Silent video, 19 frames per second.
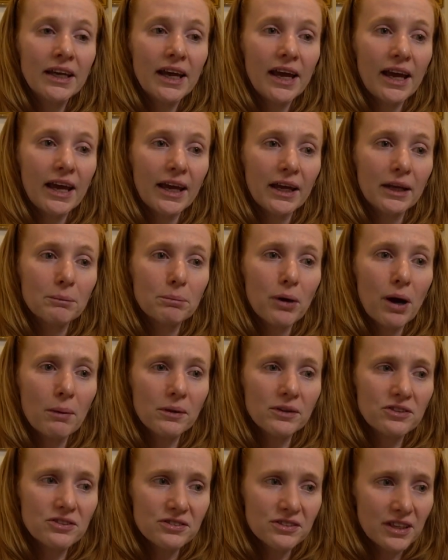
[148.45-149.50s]
and
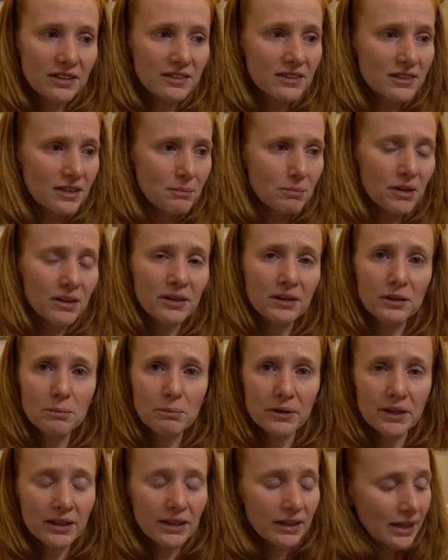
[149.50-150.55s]
probably just get to them a little
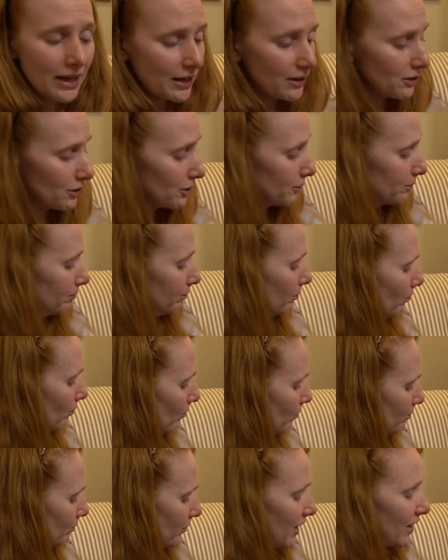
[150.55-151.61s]
bit later
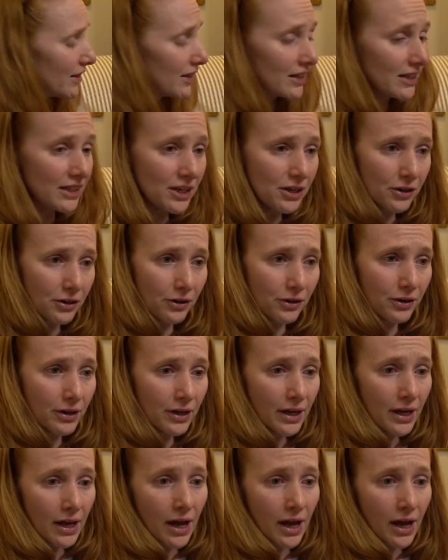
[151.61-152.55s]
in the year.